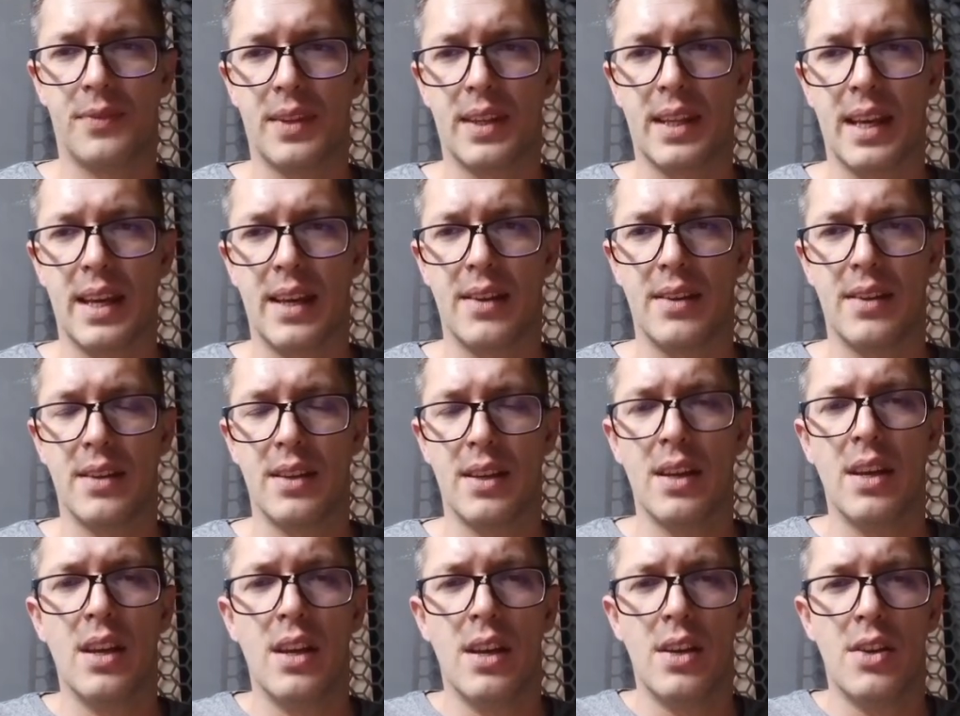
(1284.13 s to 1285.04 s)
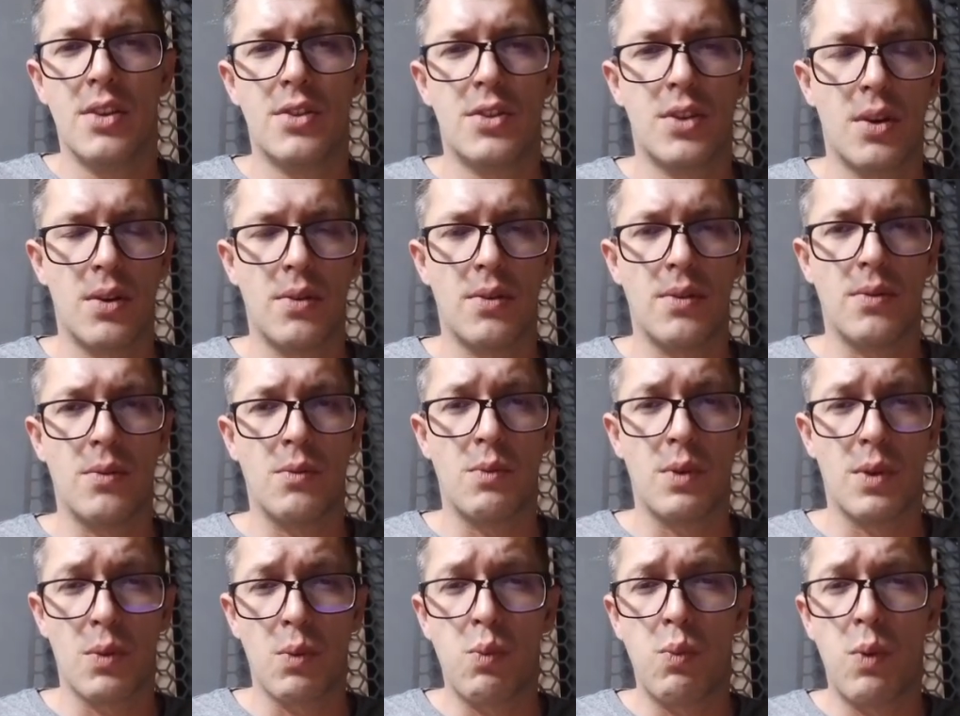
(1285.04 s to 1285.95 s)
Okay, so
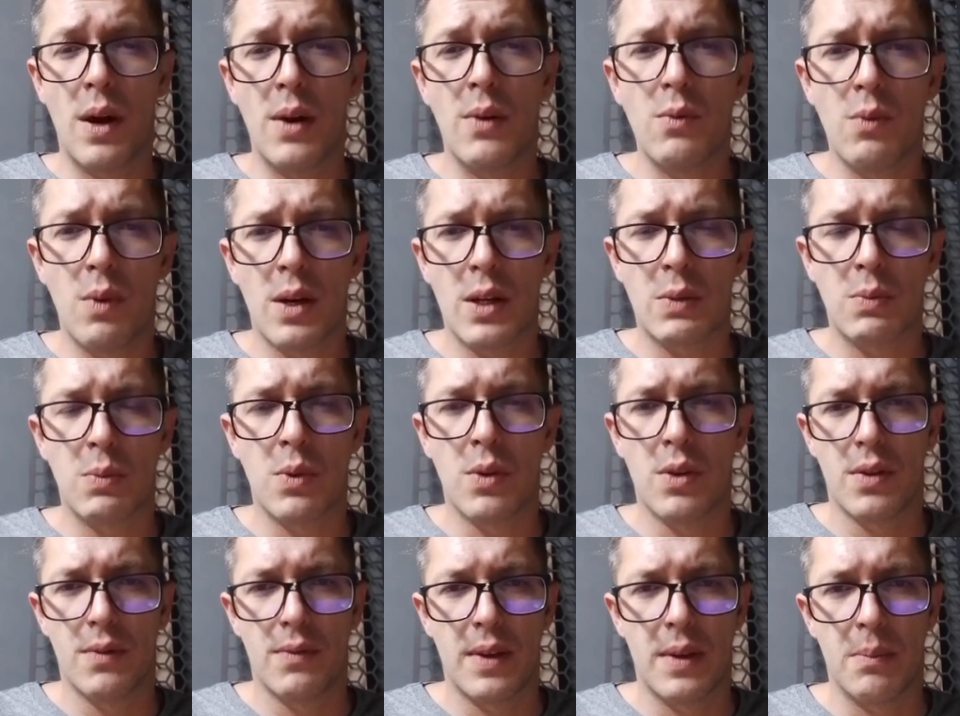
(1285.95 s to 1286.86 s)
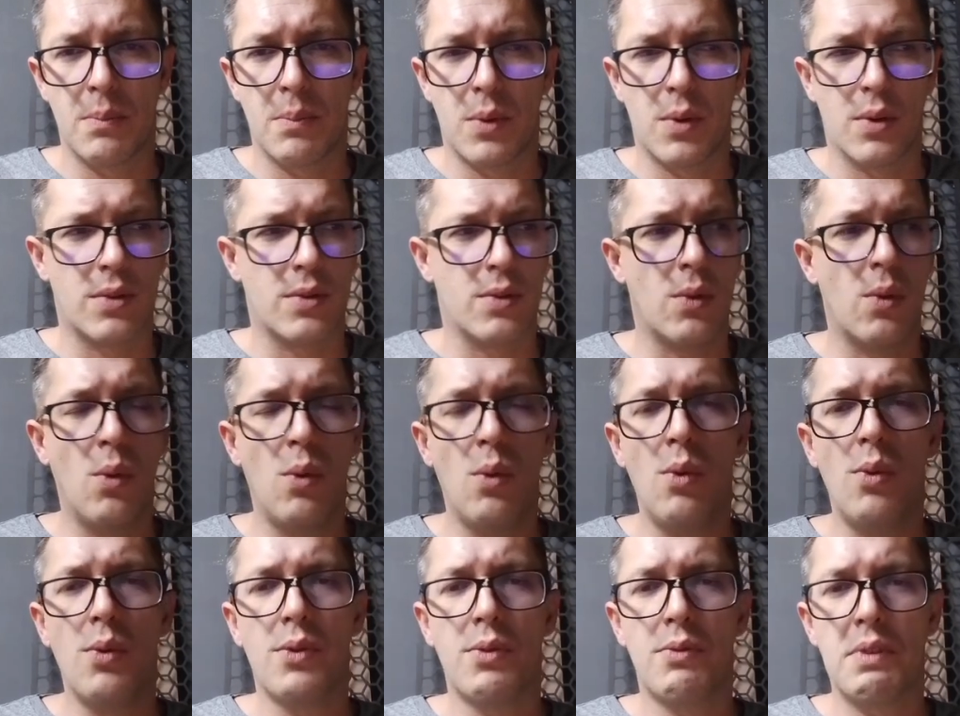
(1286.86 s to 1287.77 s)
with 1 watt worth of inputs,
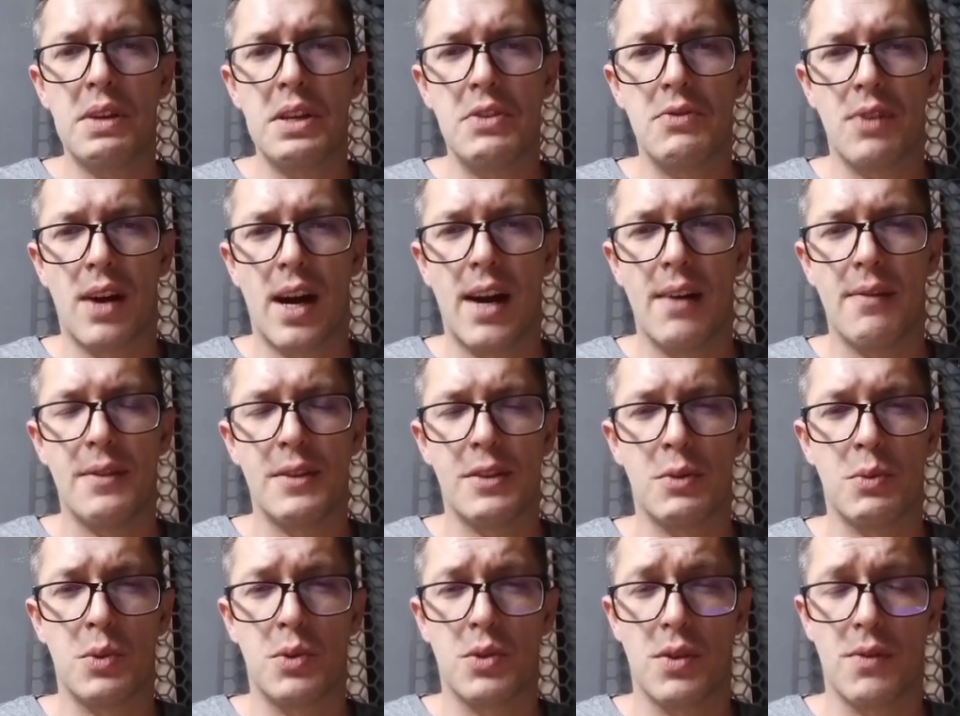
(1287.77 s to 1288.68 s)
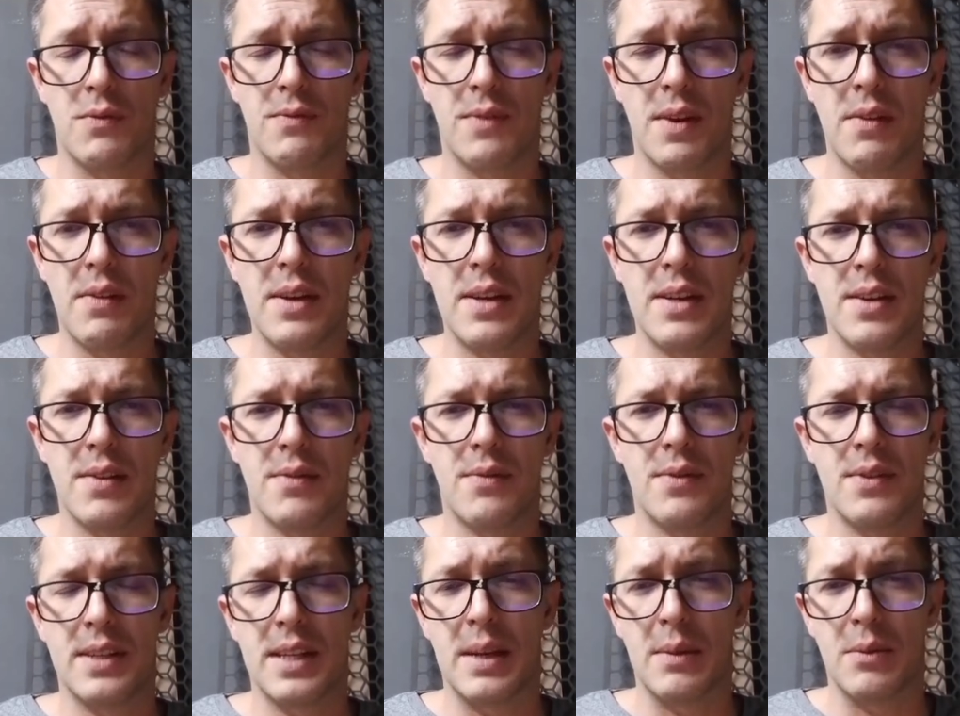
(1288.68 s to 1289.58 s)
all three drivers, which are very
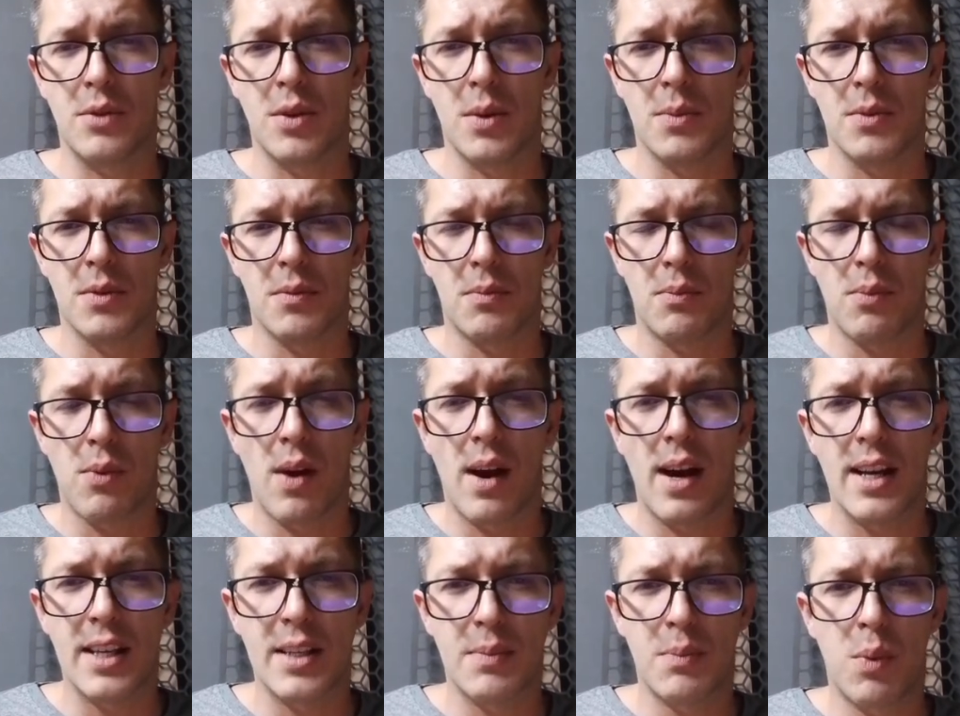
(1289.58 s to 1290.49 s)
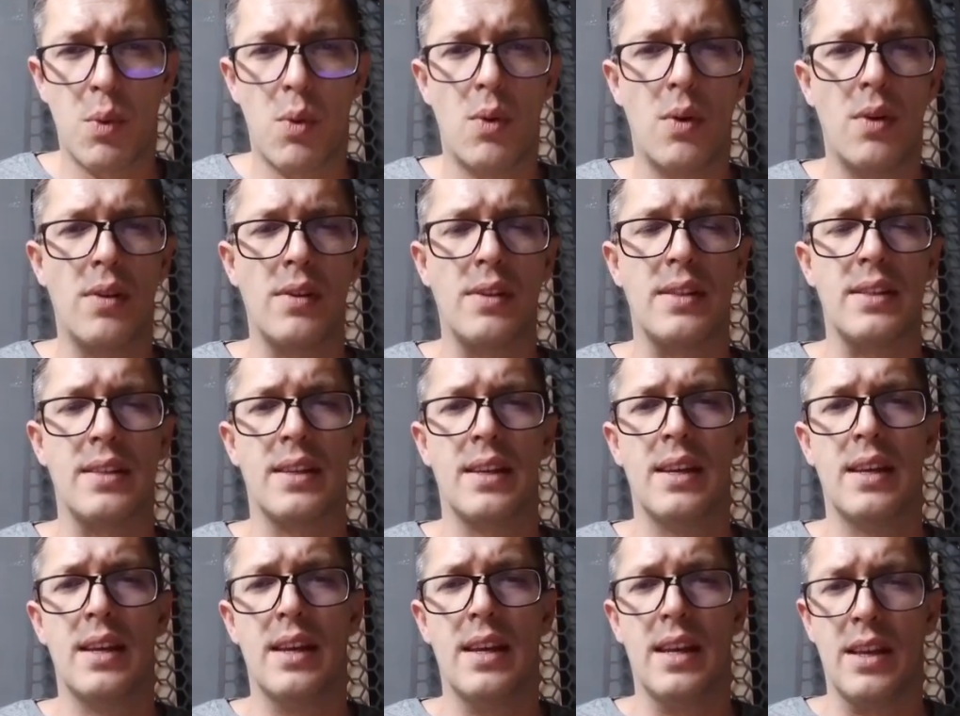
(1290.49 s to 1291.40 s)
different in terms of price point,
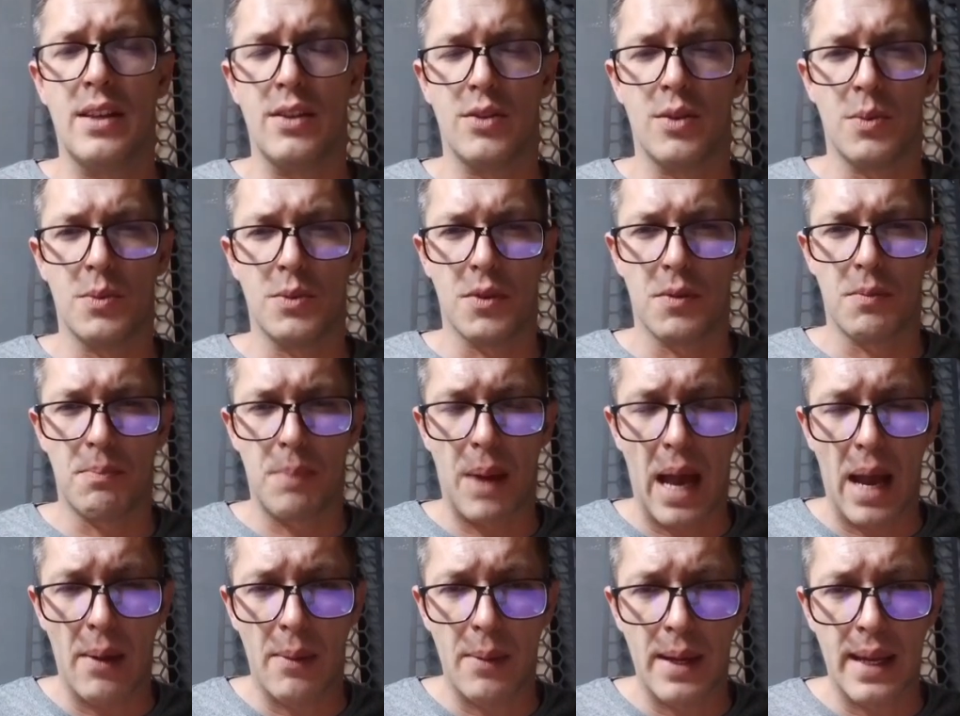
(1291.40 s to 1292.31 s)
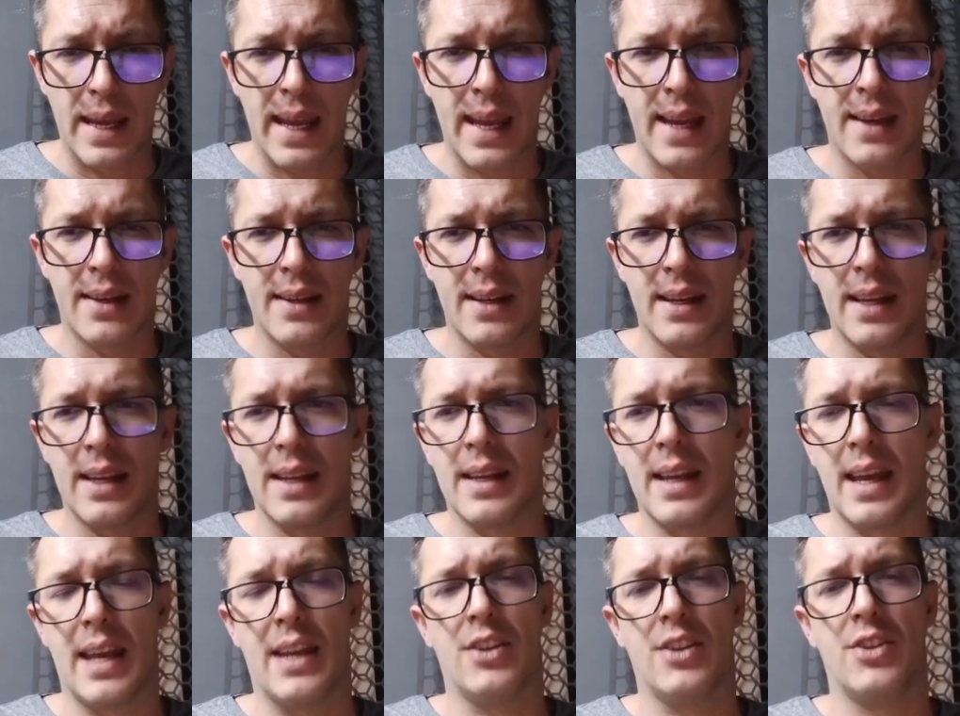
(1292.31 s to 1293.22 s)
in terms of power
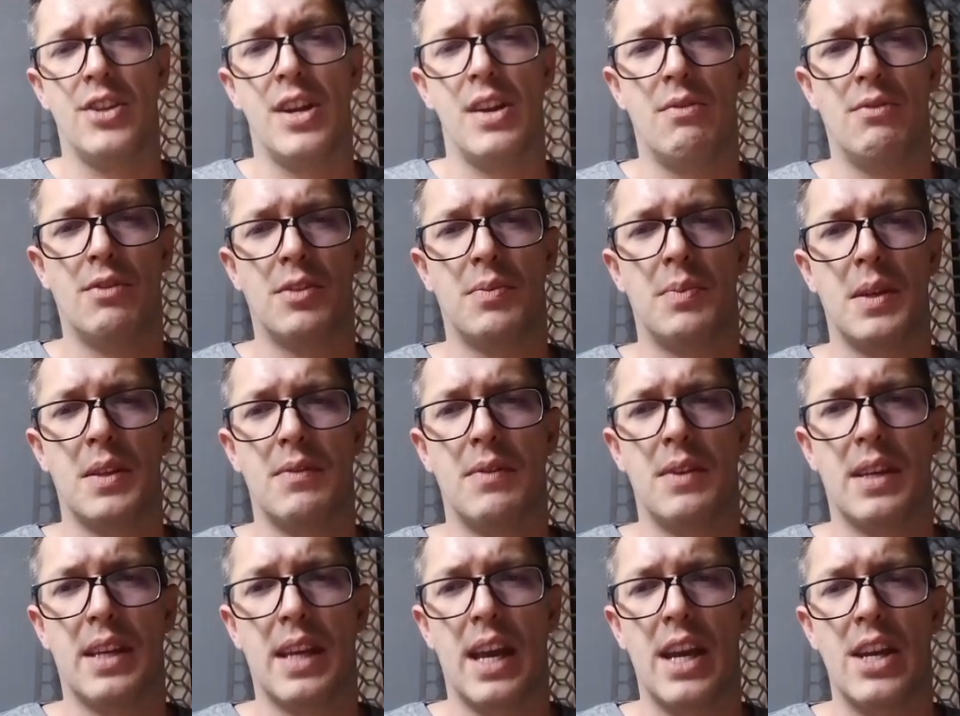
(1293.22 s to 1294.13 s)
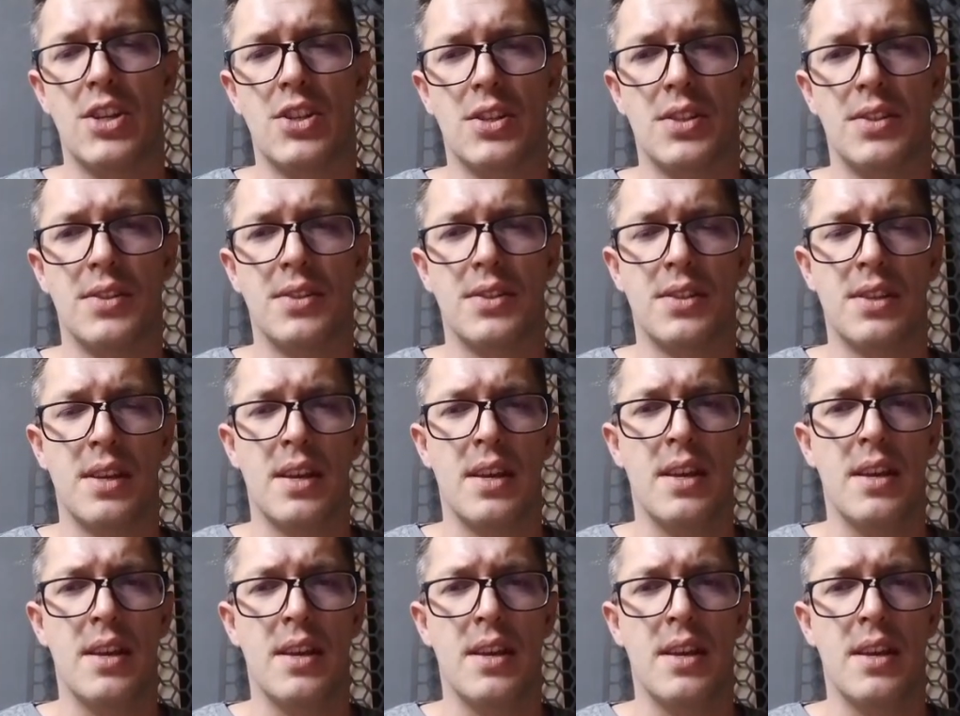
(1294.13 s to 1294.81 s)
handling and general specifications,